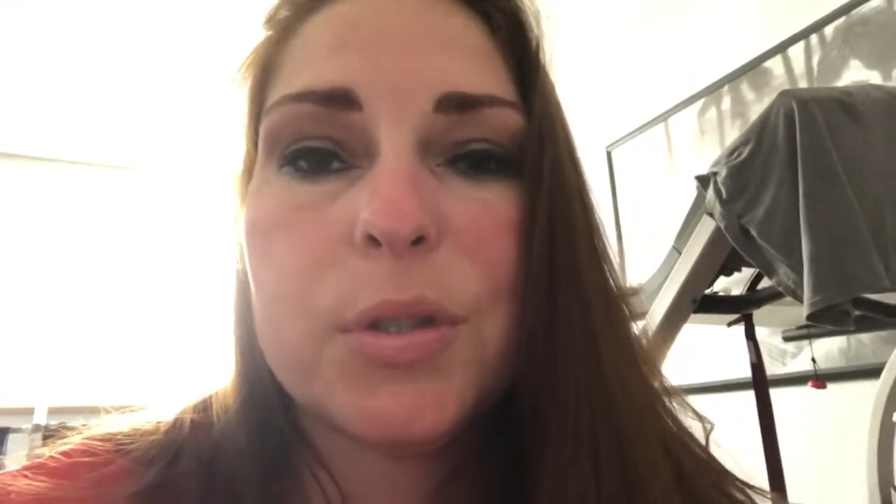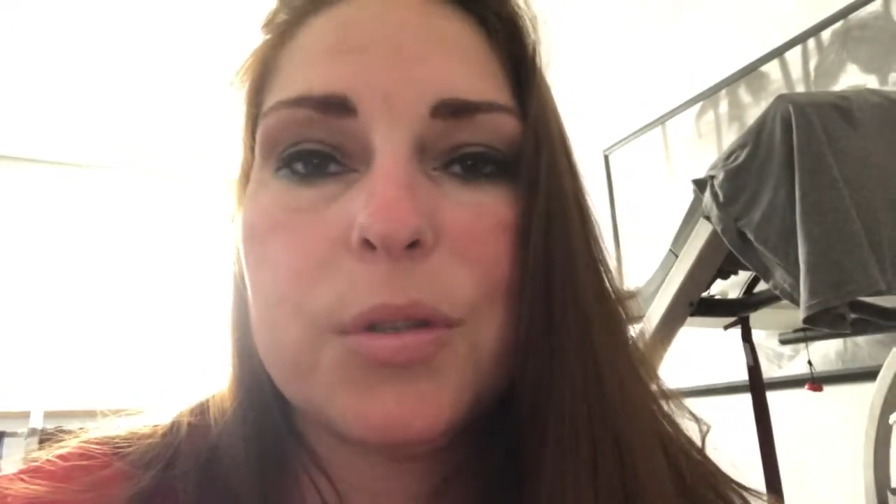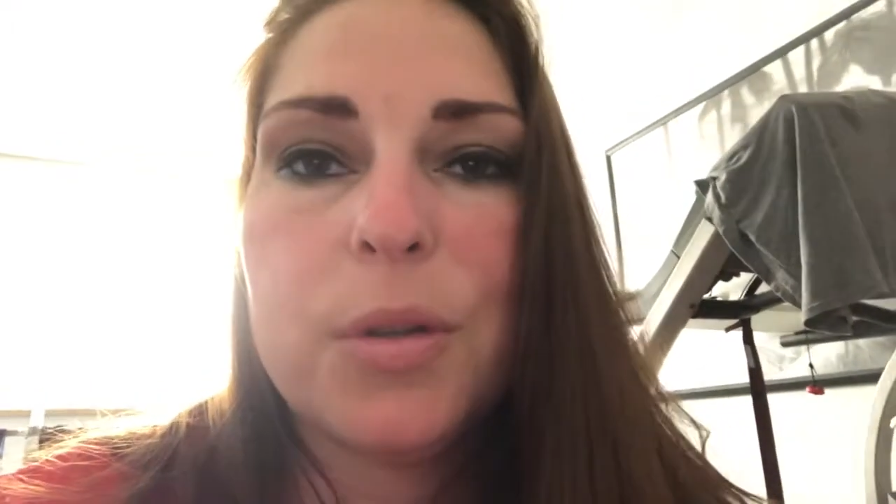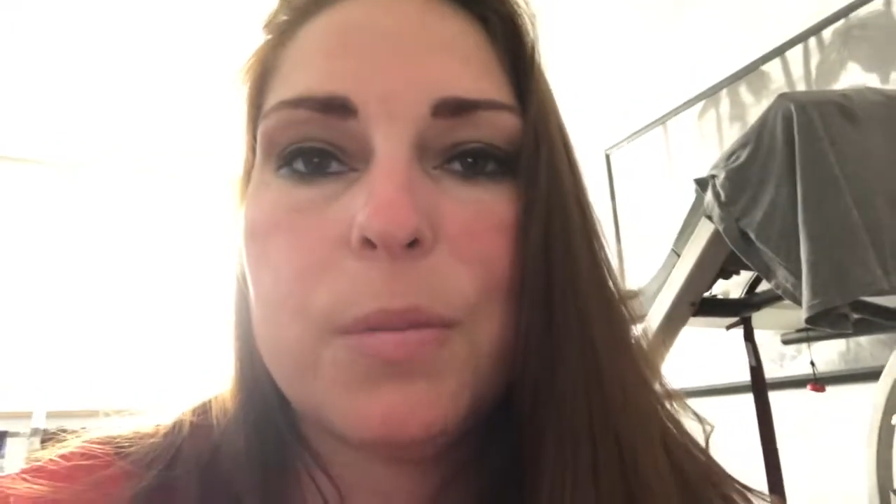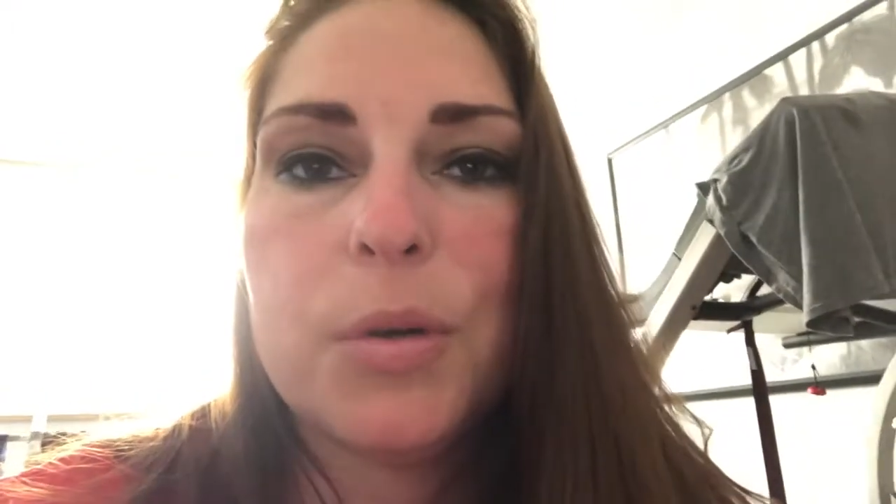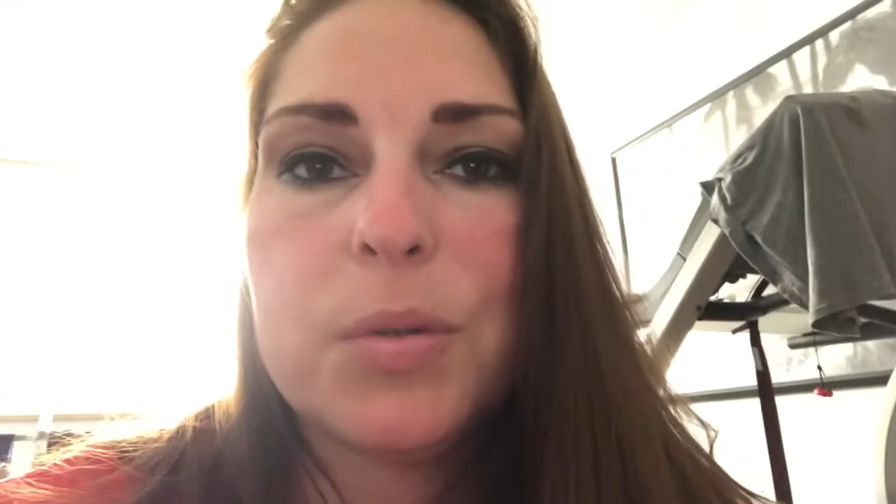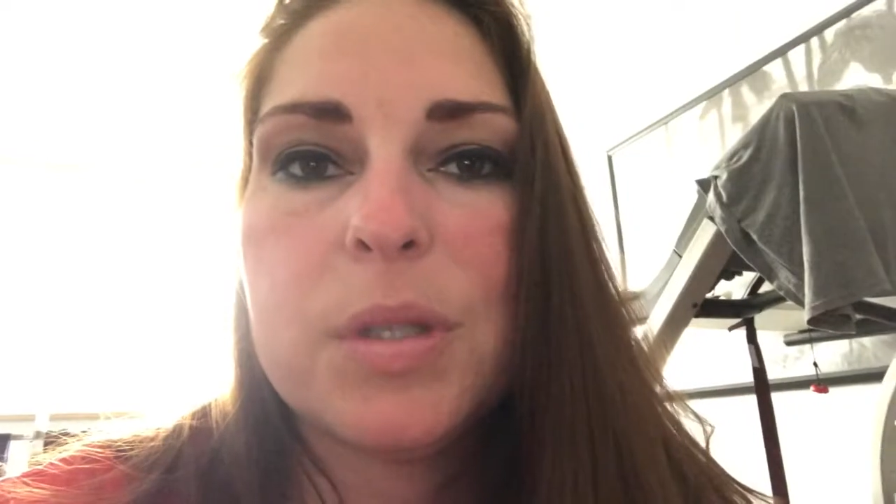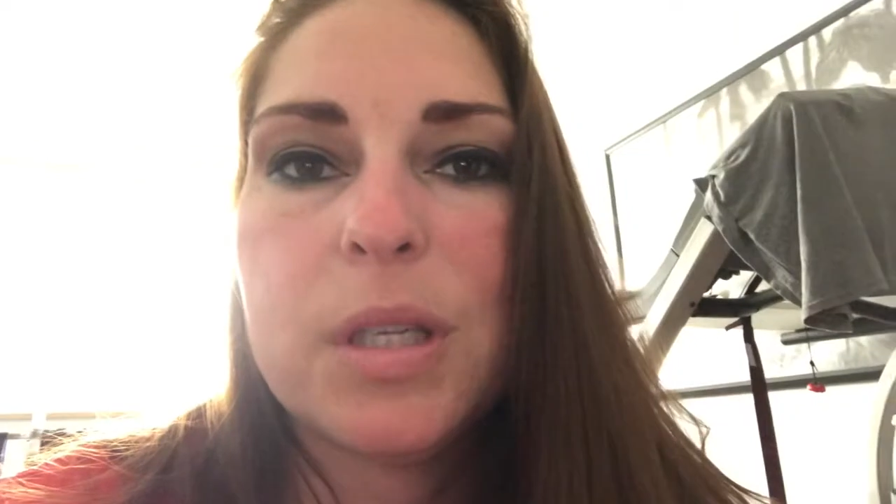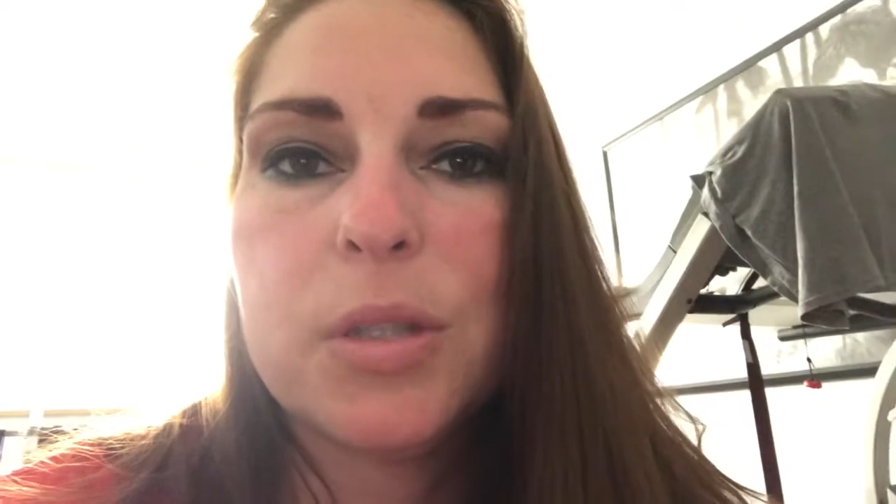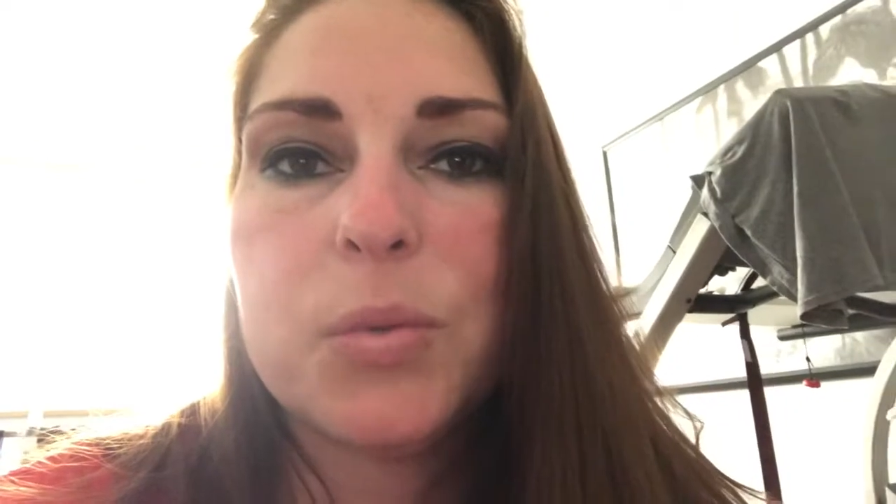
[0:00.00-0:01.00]
to the
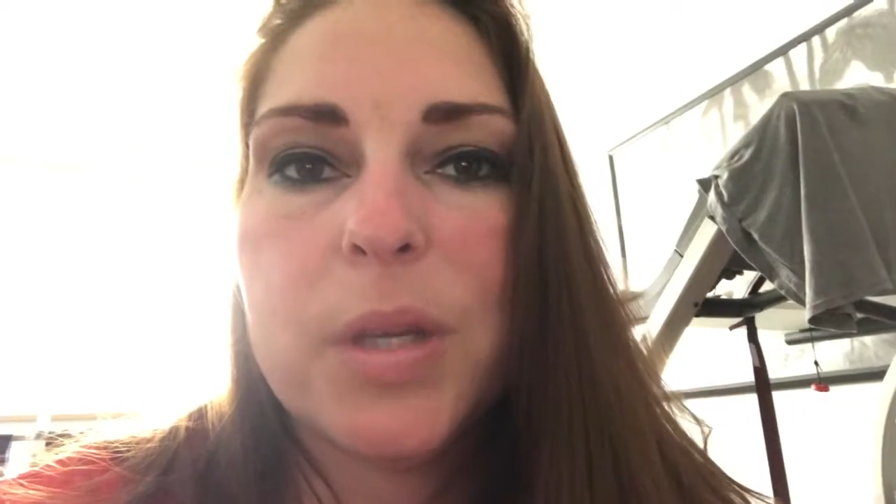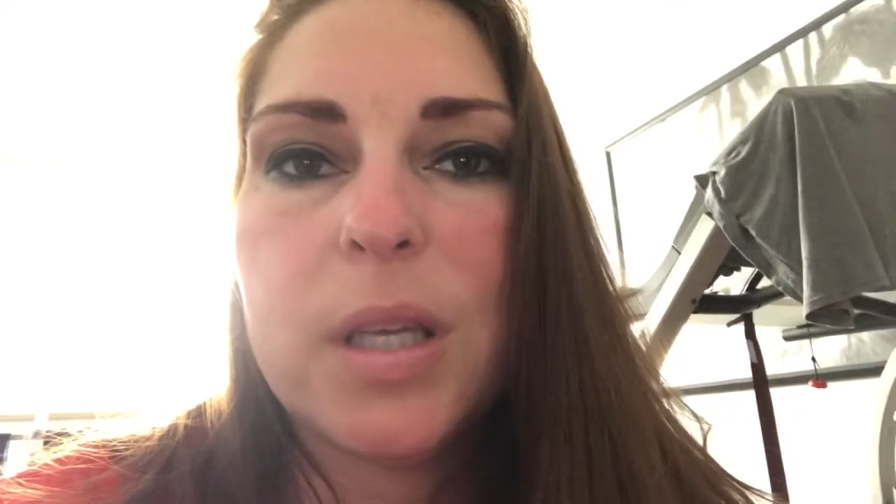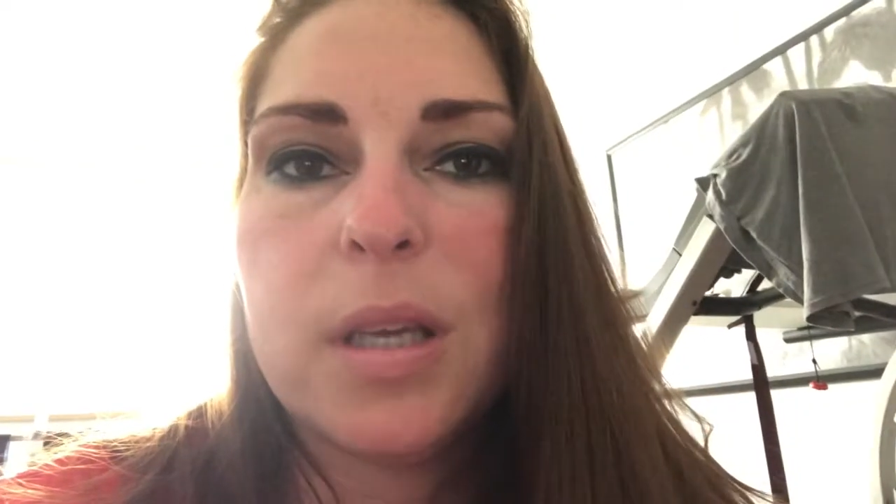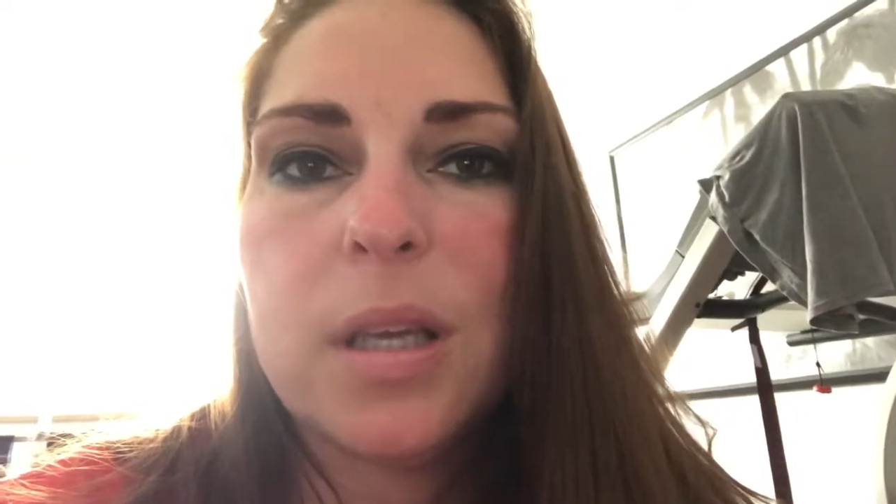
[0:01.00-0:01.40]
most each week